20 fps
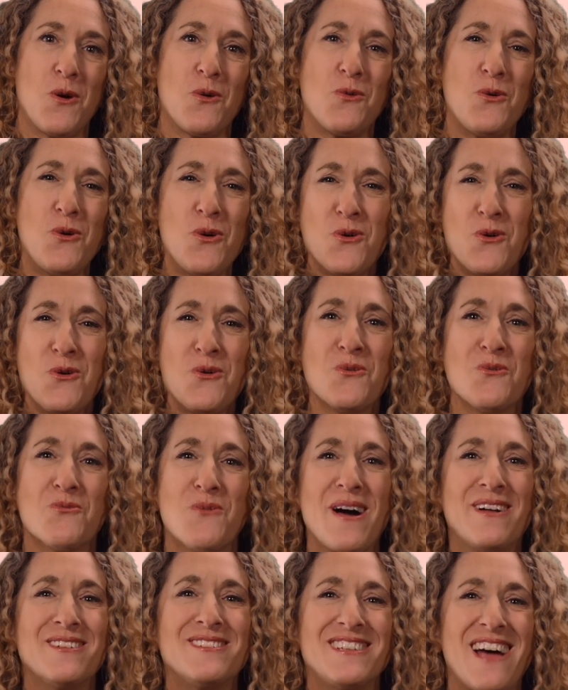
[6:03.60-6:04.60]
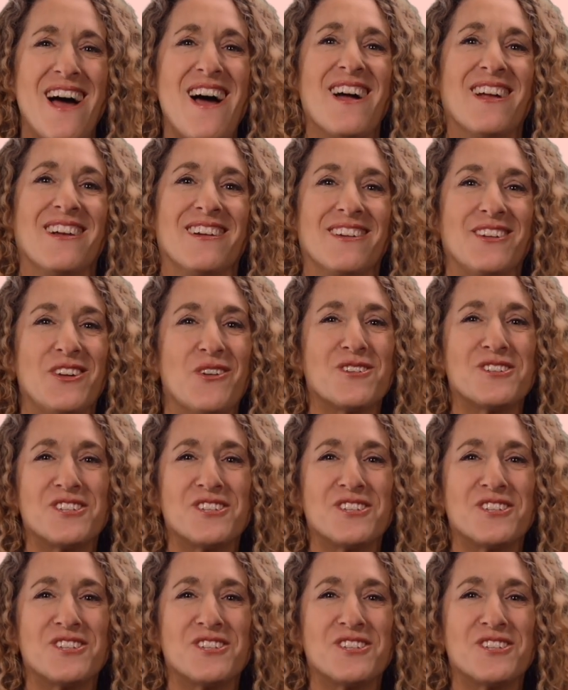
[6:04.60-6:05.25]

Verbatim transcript: Woohoo, well done. Your